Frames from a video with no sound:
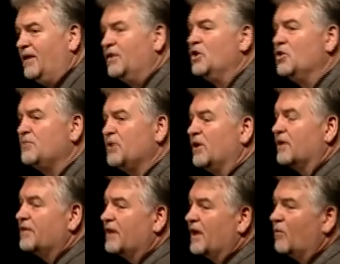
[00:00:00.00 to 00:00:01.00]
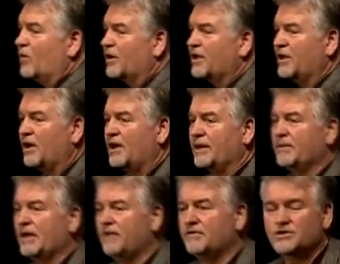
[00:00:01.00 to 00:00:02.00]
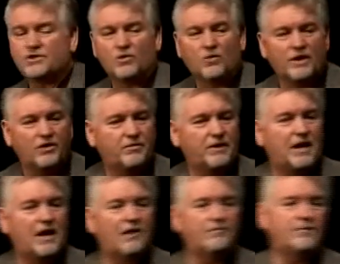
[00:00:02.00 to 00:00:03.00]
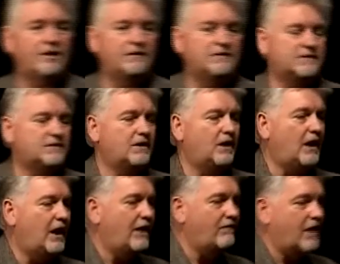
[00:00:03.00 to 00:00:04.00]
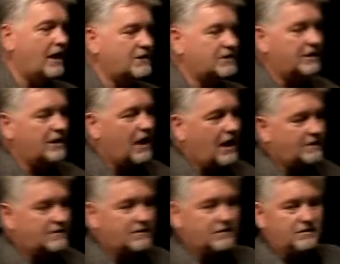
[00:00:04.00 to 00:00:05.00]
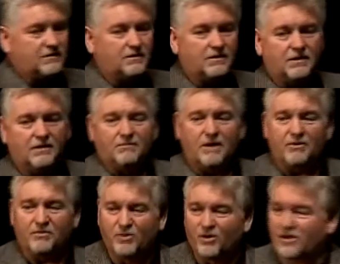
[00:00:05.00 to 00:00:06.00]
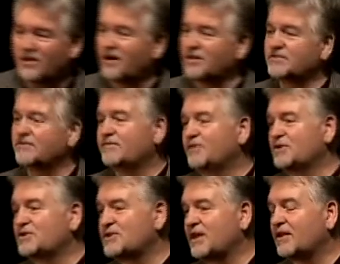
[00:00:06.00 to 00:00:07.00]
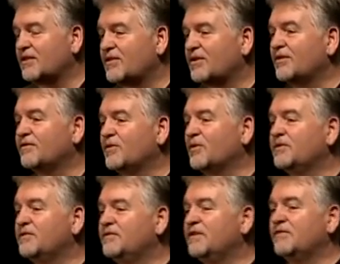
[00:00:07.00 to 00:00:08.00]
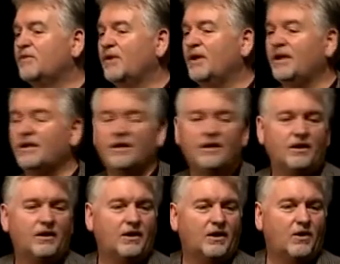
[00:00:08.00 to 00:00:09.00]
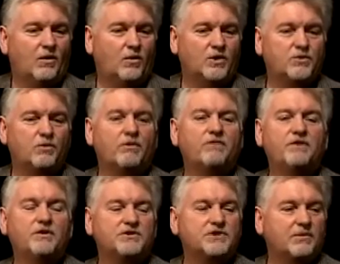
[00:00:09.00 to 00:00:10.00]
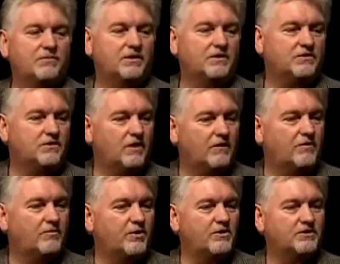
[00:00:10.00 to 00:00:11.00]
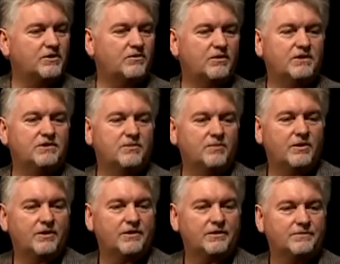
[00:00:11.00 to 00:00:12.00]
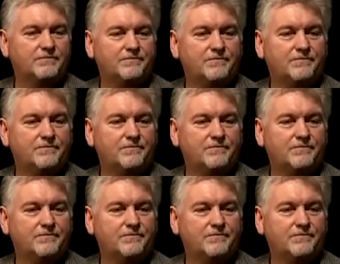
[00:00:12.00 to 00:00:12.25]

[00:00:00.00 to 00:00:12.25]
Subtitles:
In the new book that I'm working on, I'm not even sure when it'll be out, but I have actually got my report cards from 1st, 2nd, 3rd, 4th, and 5th grade which will reveal something to every person that reads the book.